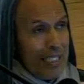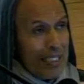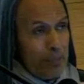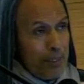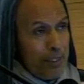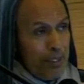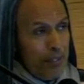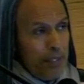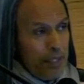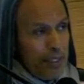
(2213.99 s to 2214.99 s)

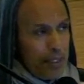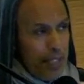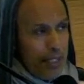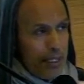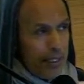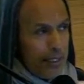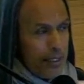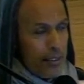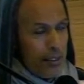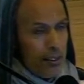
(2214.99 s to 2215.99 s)
specifically targeted
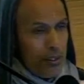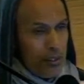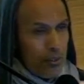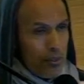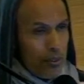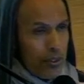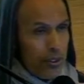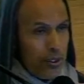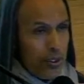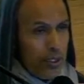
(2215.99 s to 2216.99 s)

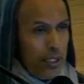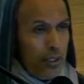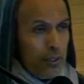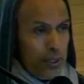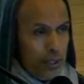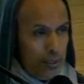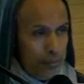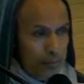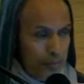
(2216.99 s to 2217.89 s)
towards Hinduism